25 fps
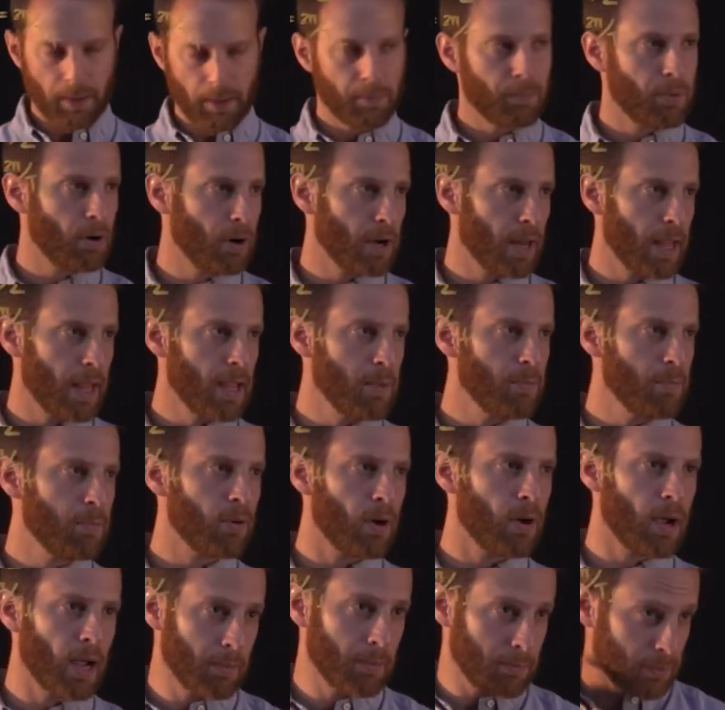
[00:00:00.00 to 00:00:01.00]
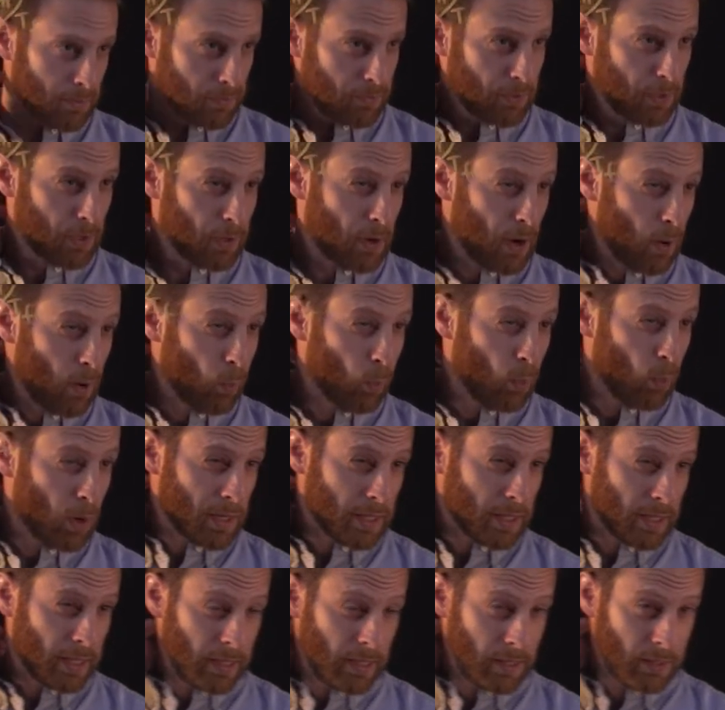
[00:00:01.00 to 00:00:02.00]
part A prime to figure out what
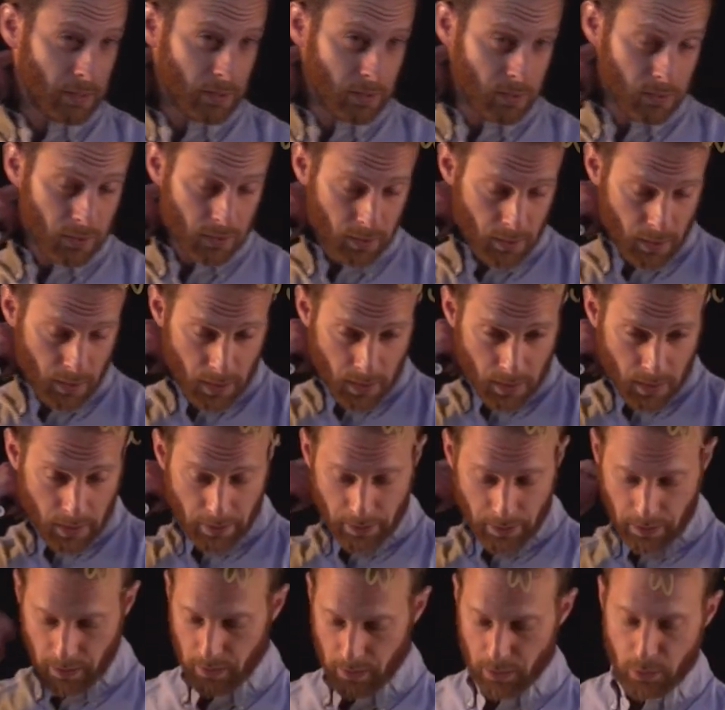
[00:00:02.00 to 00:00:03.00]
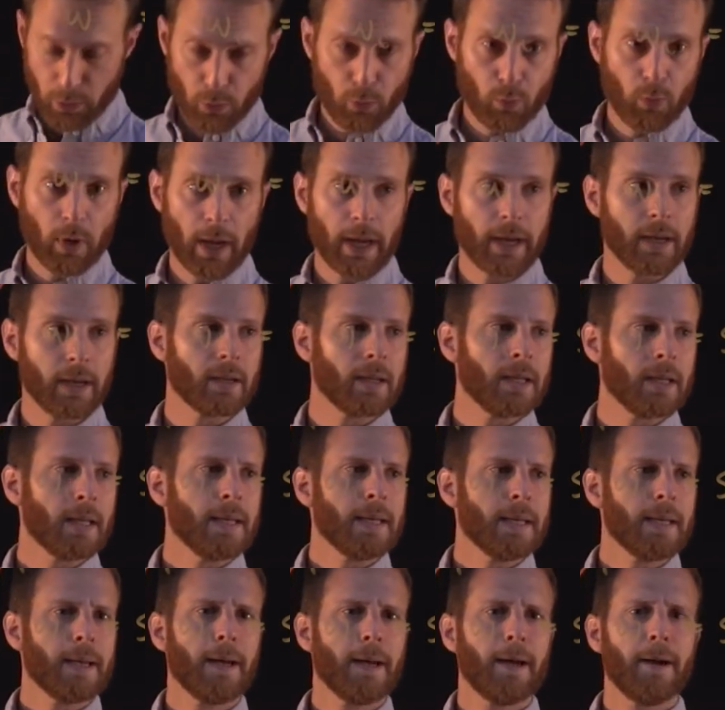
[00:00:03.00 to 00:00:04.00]
is the new rate.
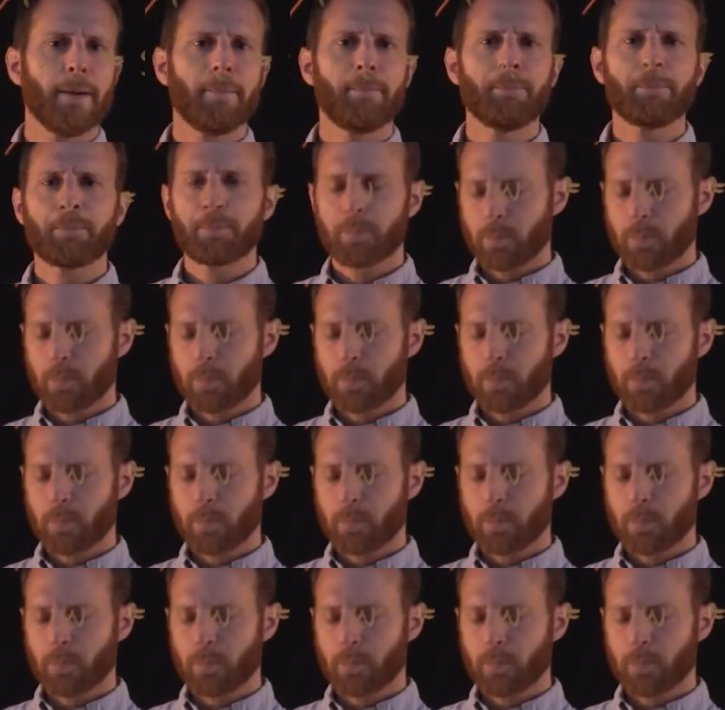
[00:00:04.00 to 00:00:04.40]
What